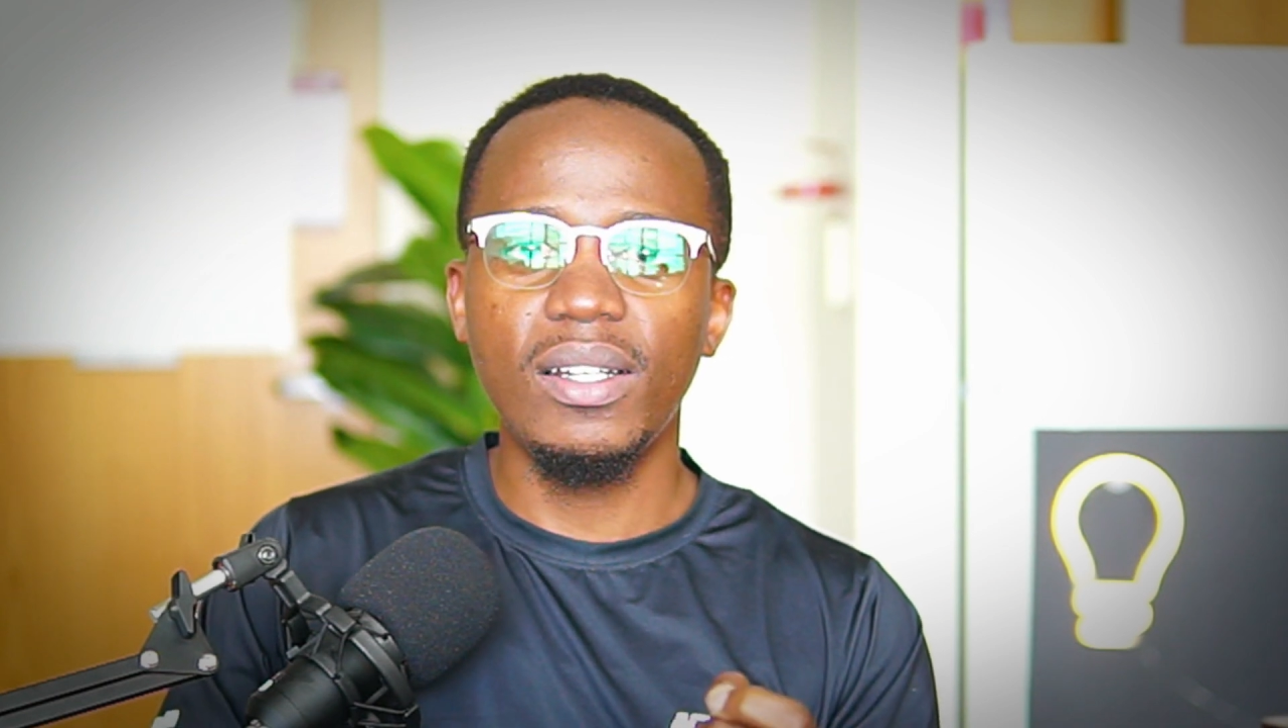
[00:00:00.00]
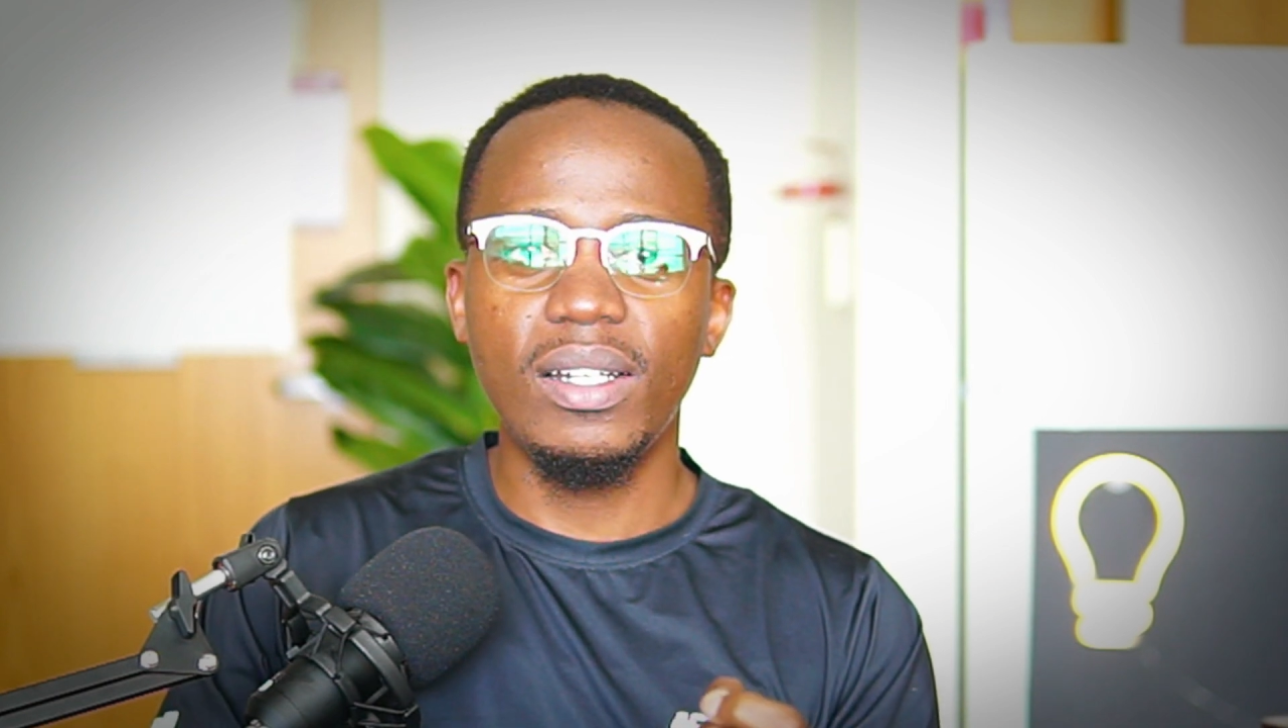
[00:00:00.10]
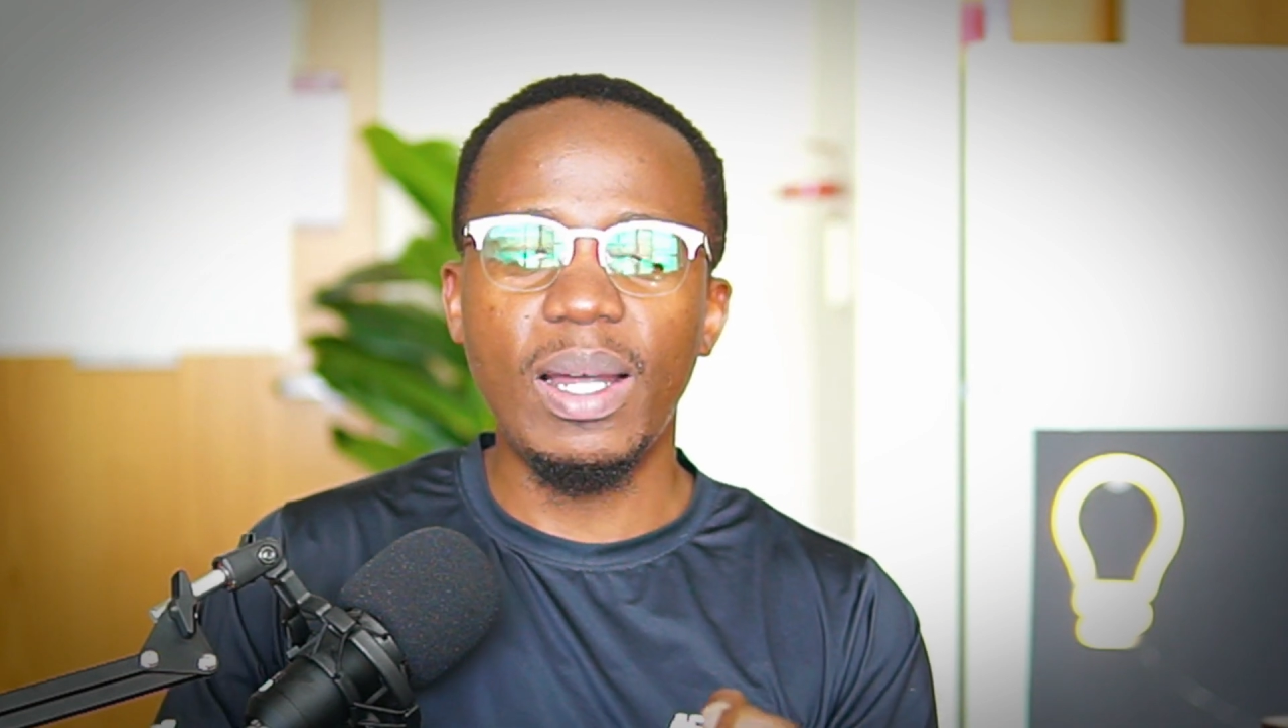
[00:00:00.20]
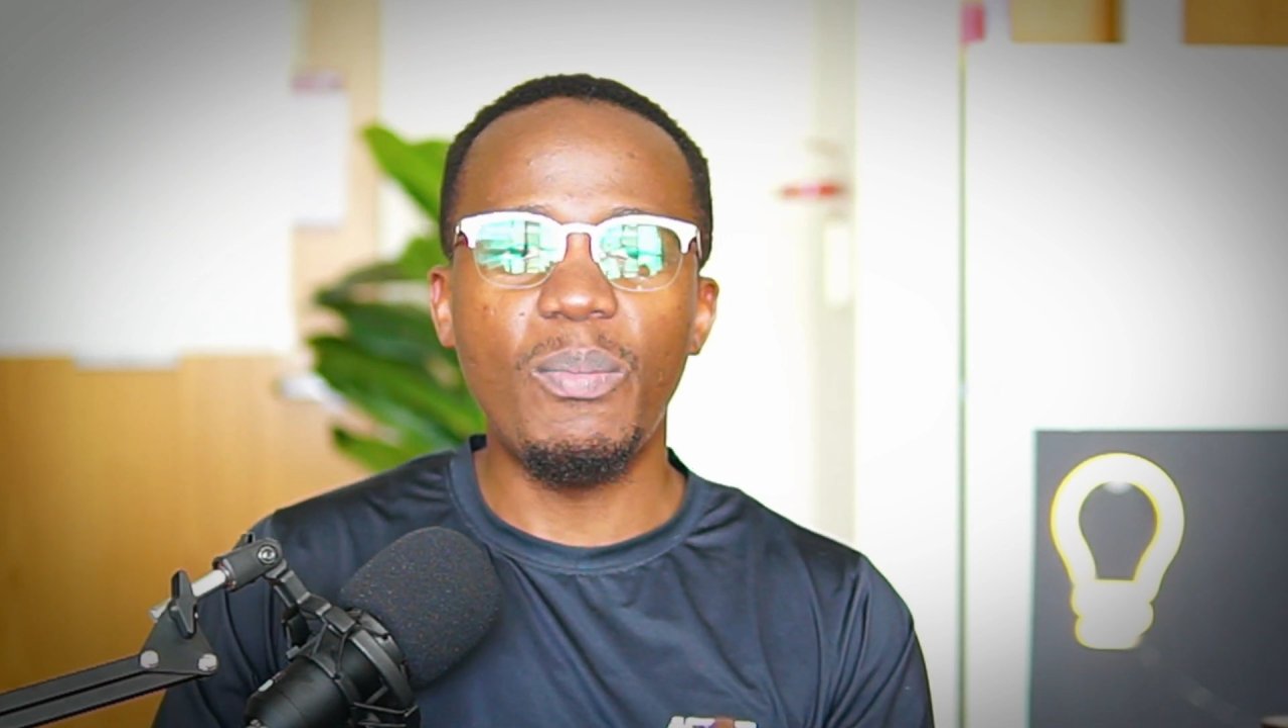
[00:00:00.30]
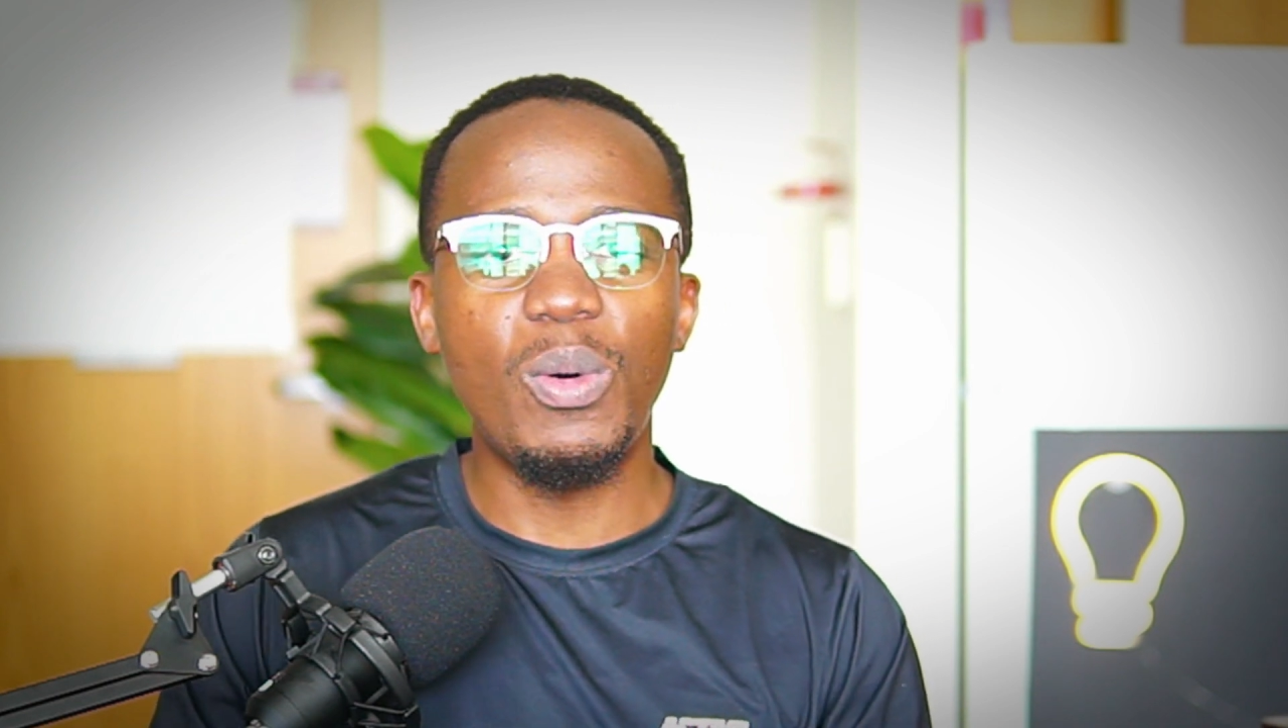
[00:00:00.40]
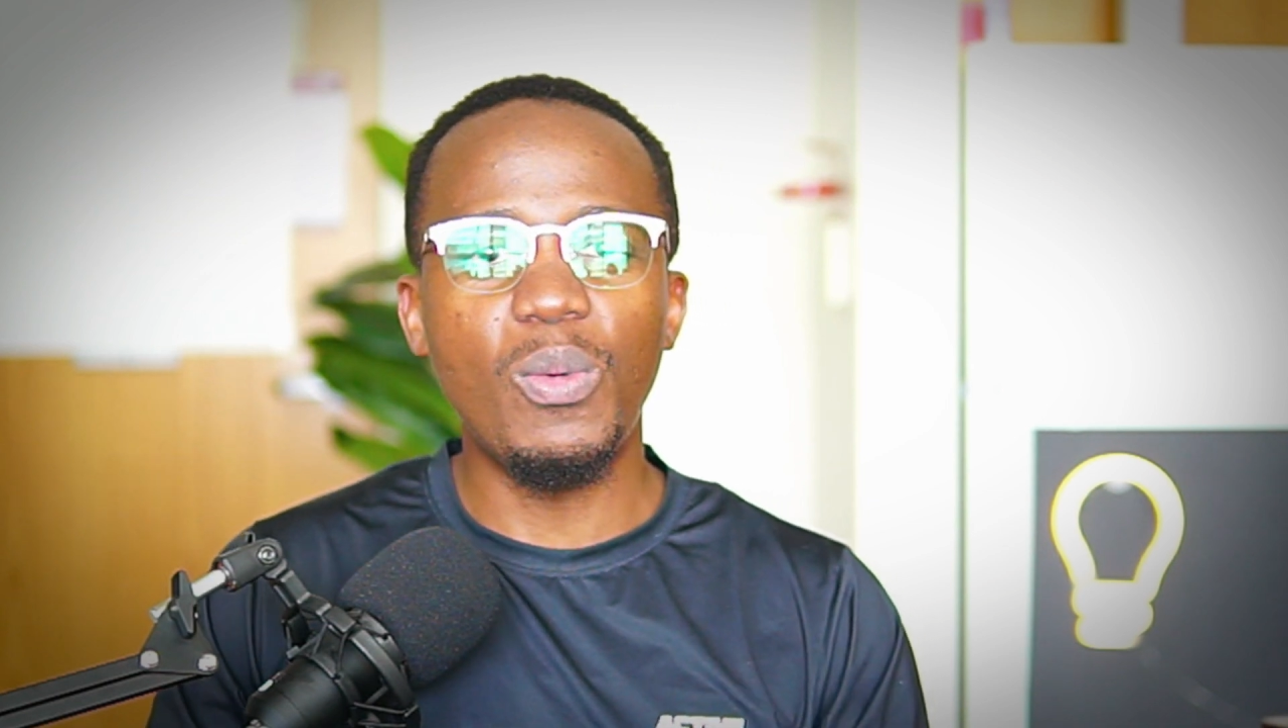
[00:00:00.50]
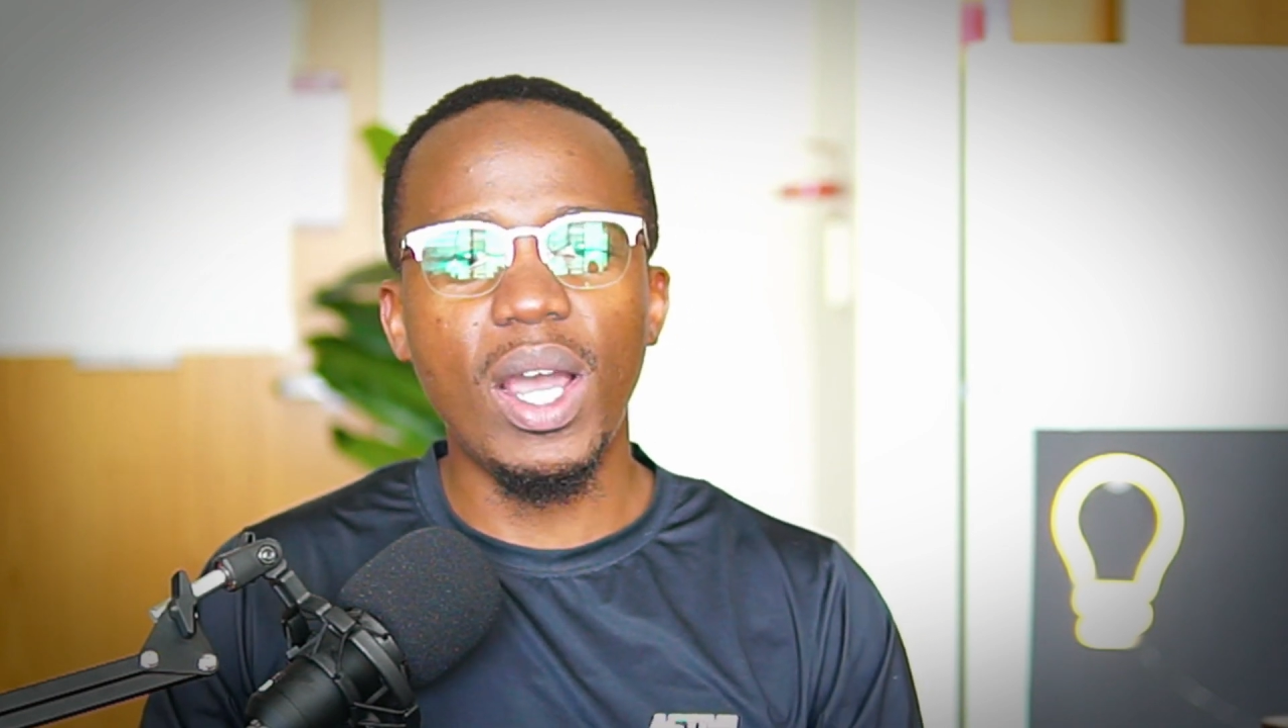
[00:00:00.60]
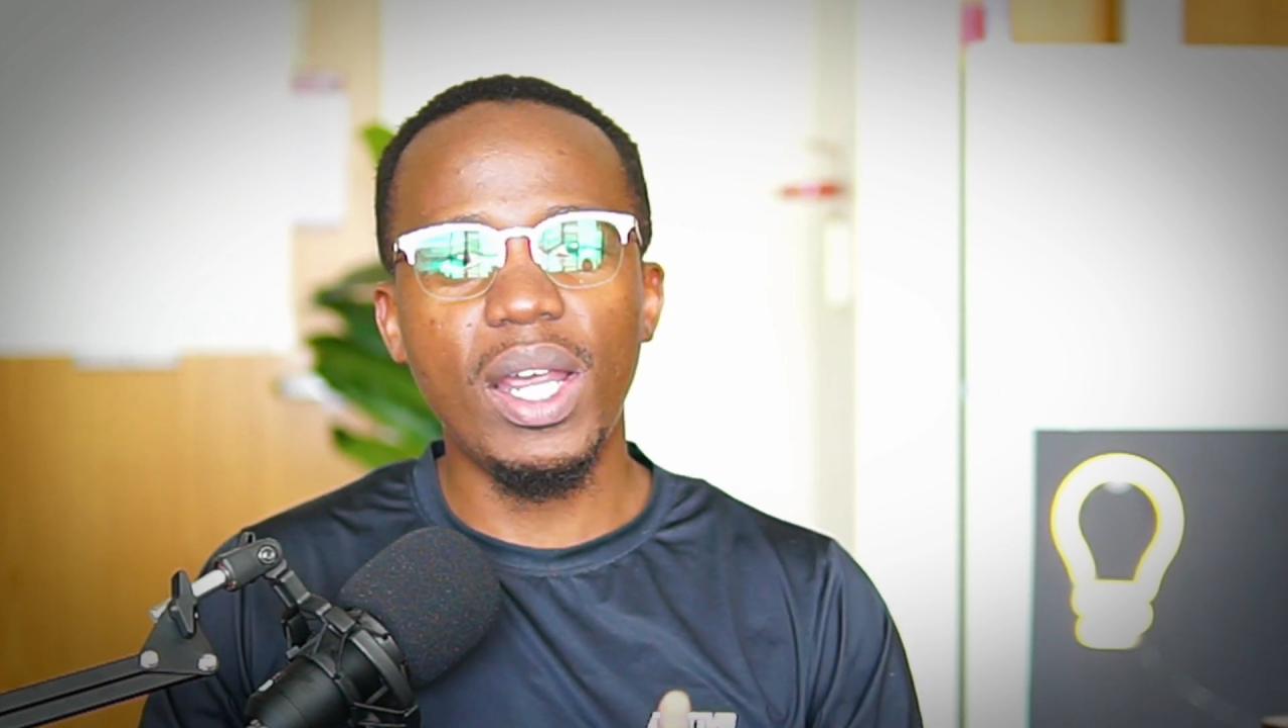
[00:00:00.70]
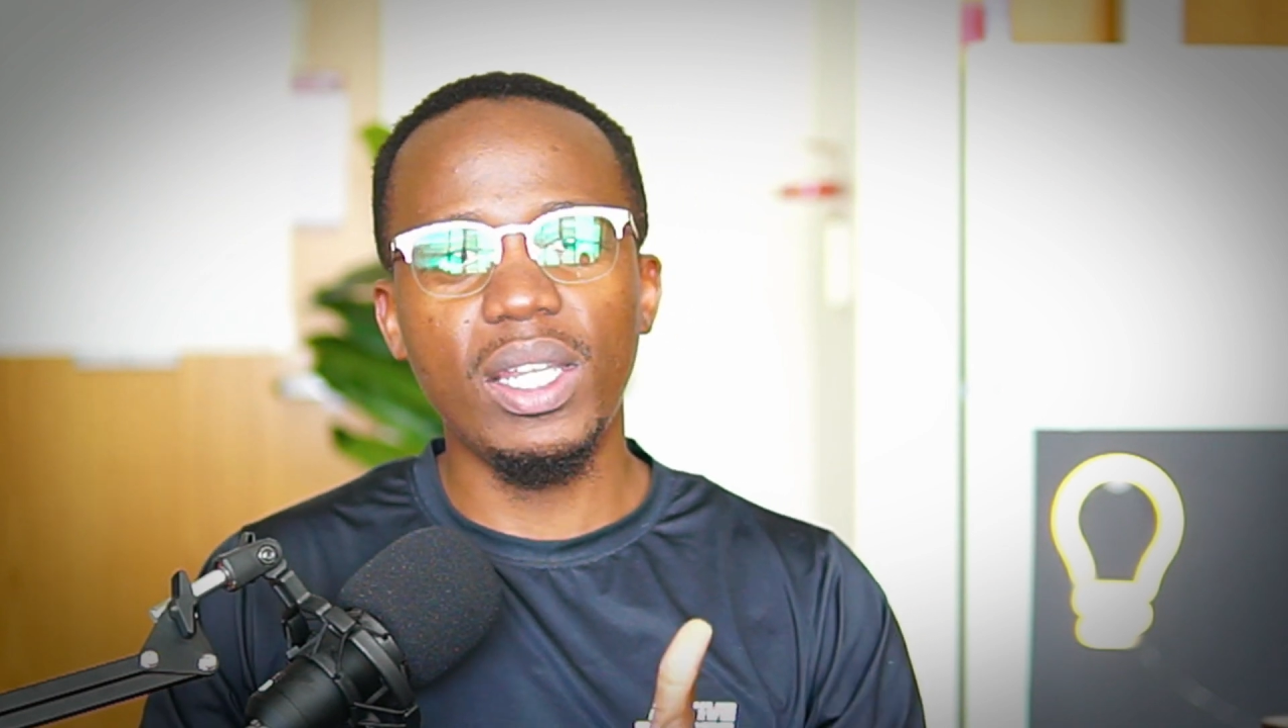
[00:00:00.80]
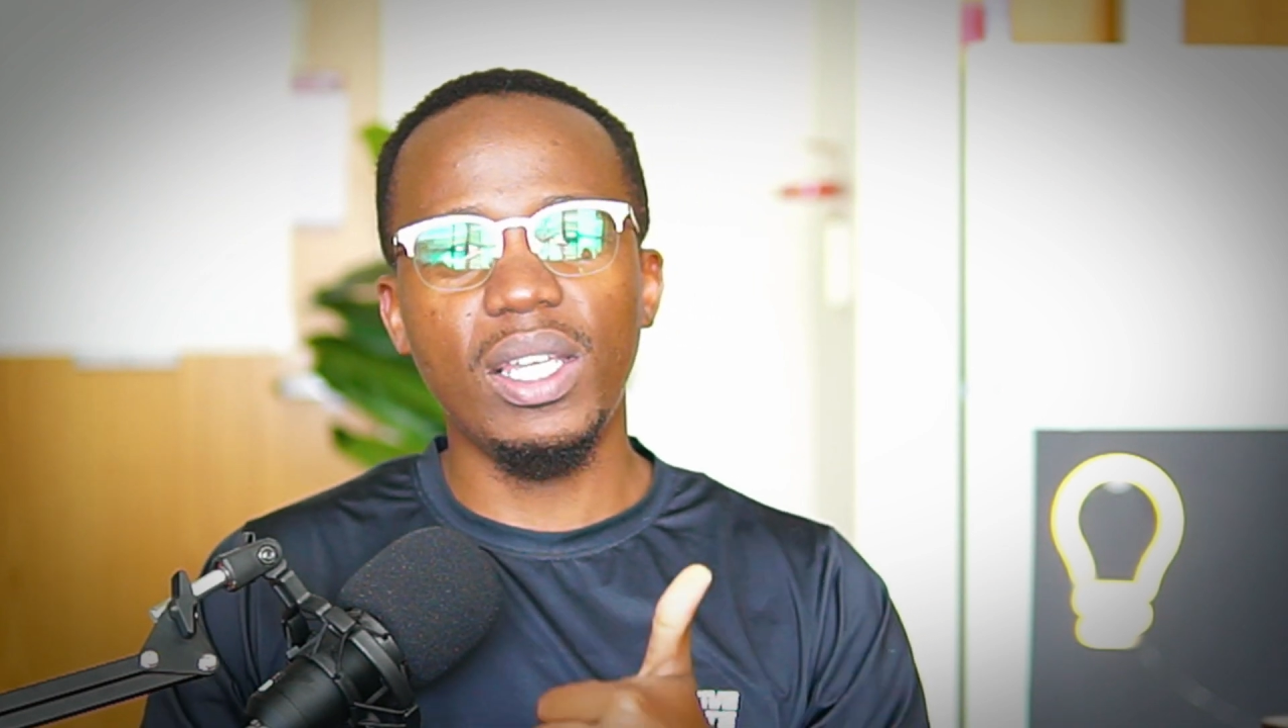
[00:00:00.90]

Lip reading: number one,